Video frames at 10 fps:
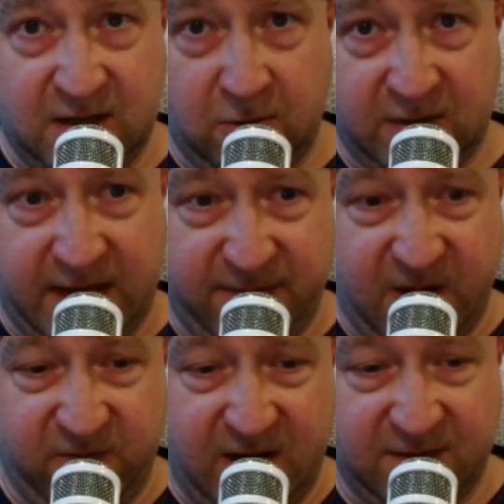came
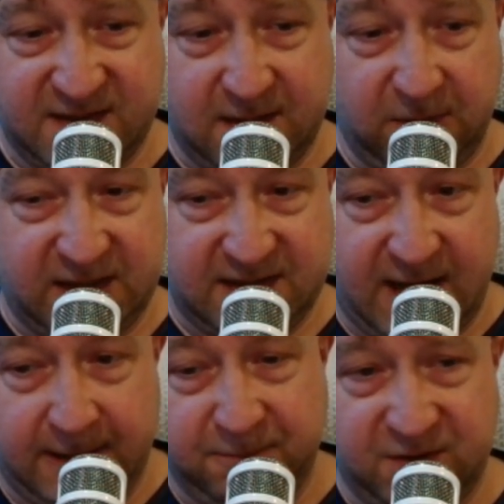out around similar
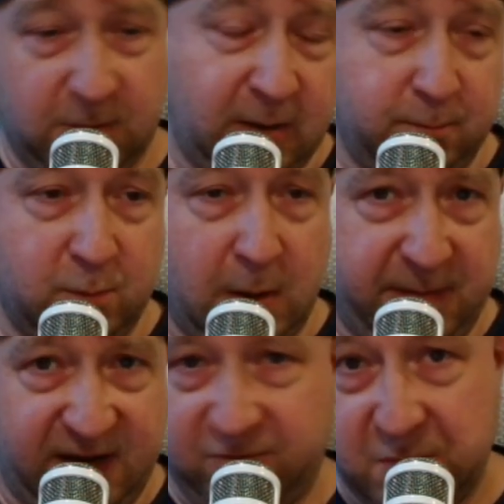times, well,
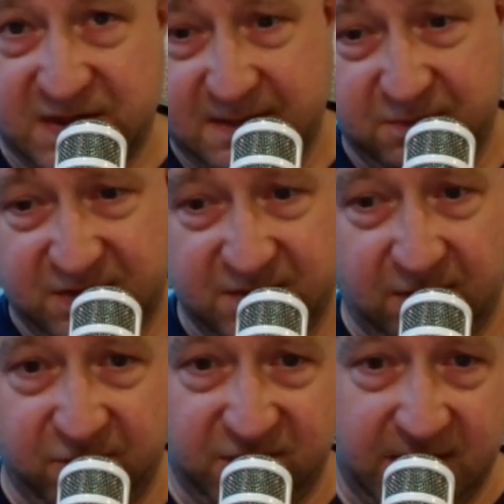apart from The Simpsons,
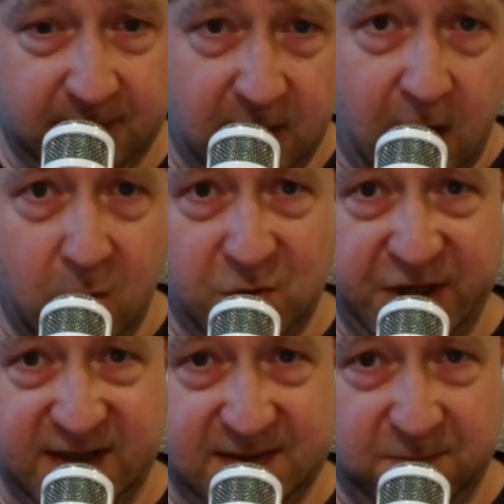obviously,
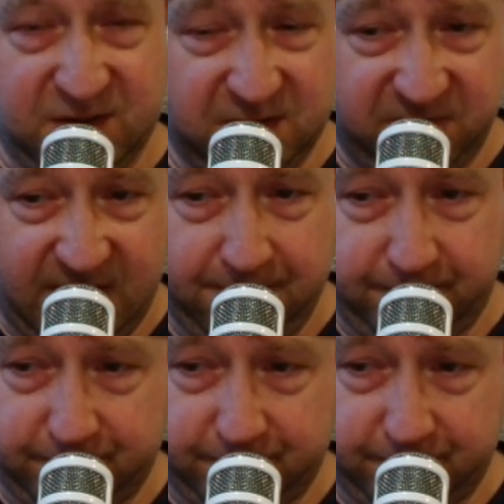OG Simpsons fan.